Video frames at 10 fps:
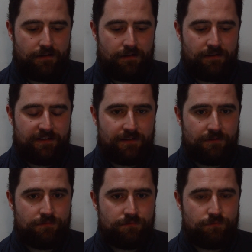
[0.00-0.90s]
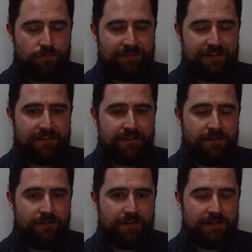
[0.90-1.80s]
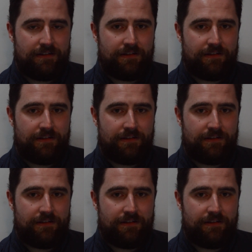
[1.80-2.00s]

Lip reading: Also, we've included in the